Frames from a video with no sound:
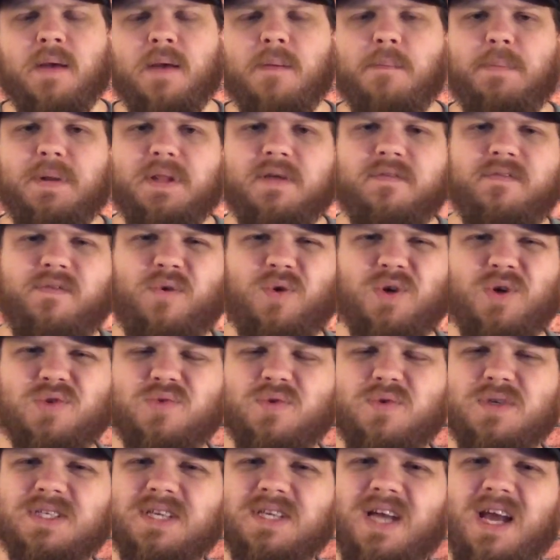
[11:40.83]
But the
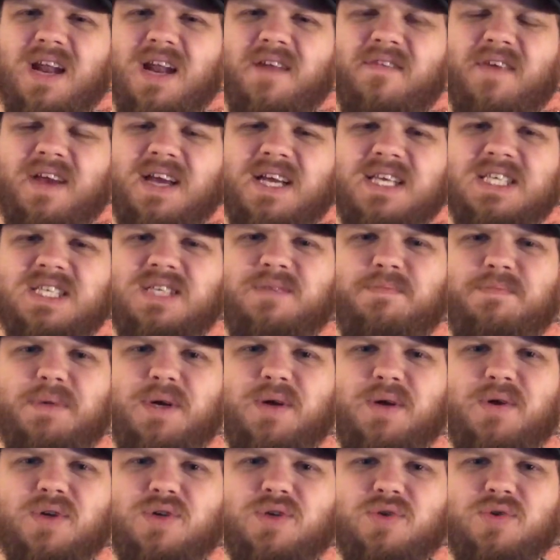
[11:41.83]
Force was kind of like a
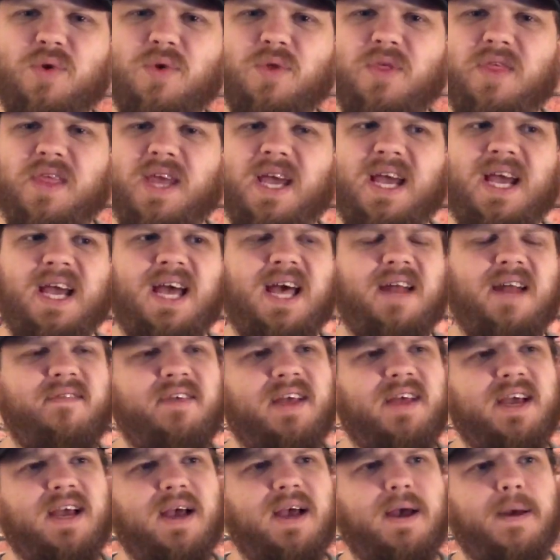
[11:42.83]
spiritual thing, kind of
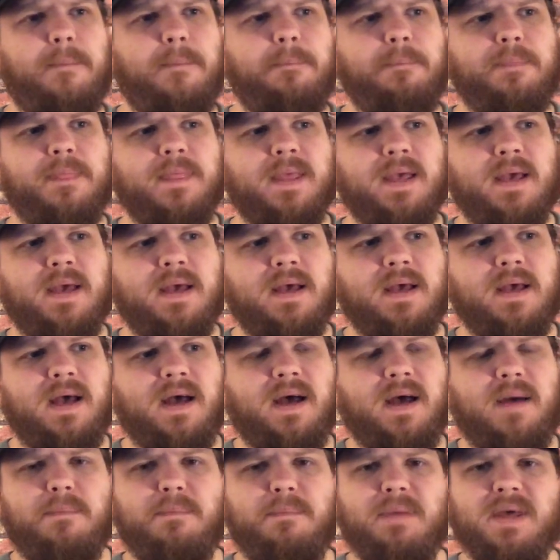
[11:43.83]
like a
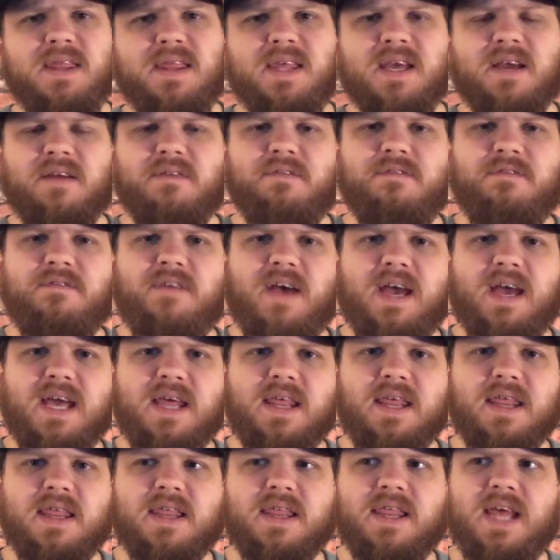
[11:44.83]
mythic
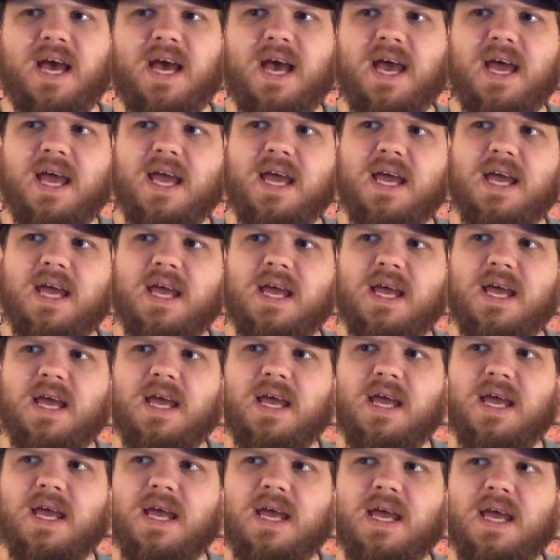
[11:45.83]
faith, that
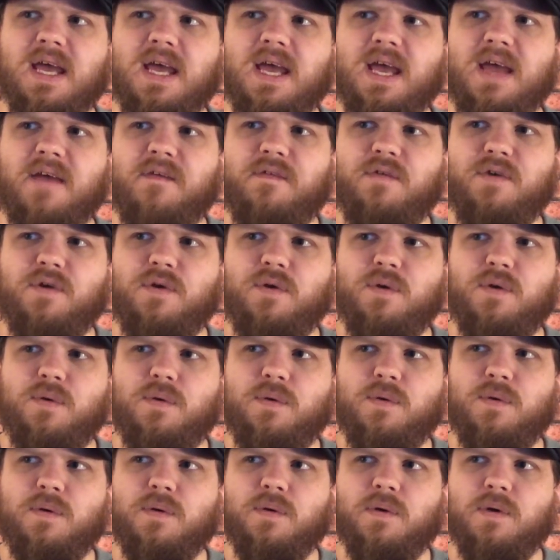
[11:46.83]
if
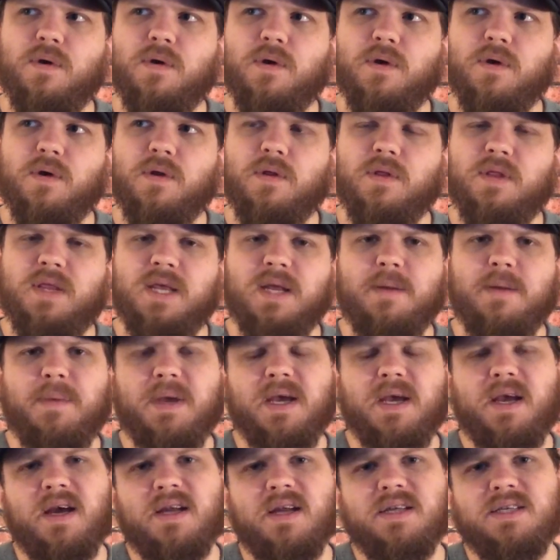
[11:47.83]
you then
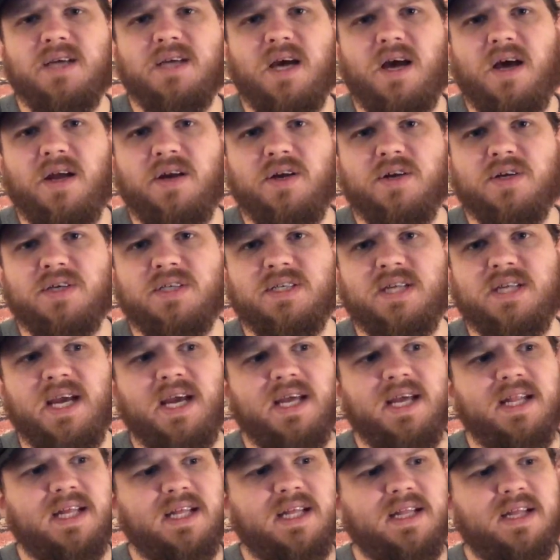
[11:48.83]
begun to
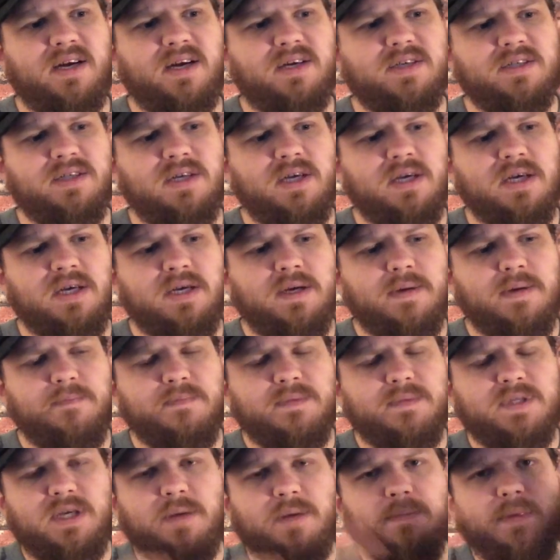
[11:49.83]
understand that there's
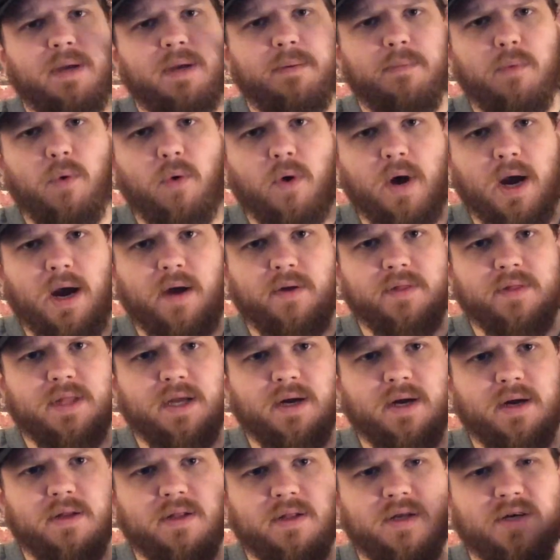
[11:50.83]
something more out
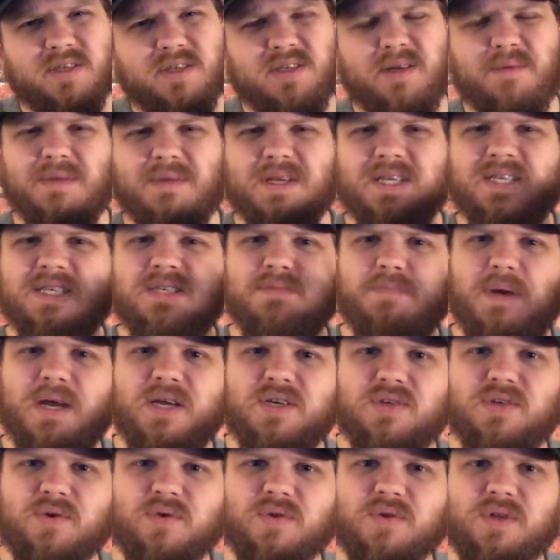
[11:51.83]
there, there's something
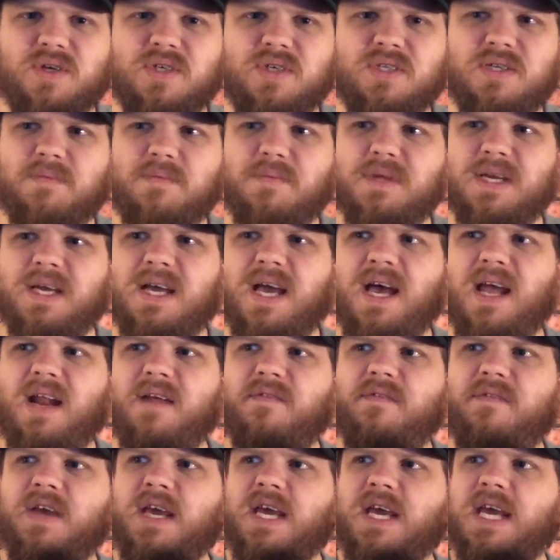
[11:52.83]
special, there's something kind
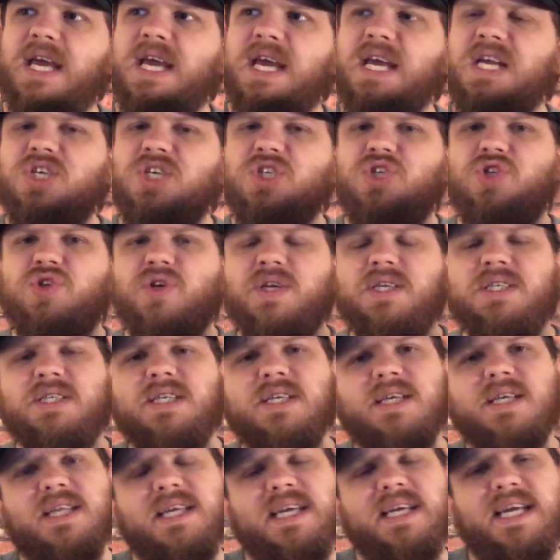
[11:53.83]
of
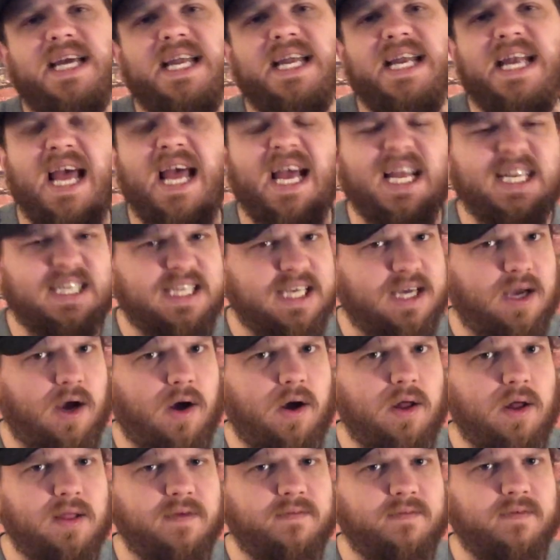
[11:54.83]
intrinsically connecting
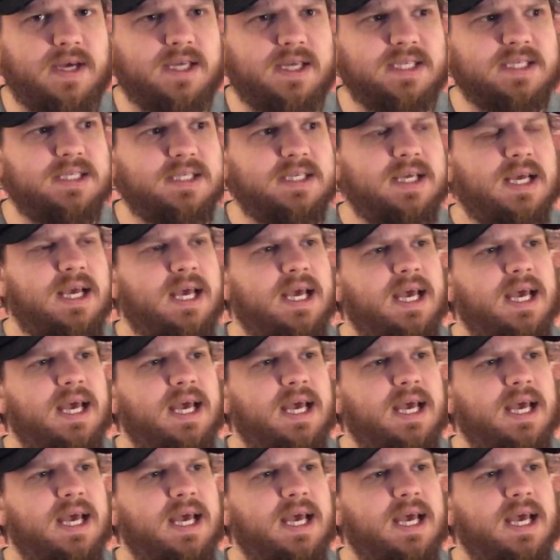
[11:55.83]
all of us,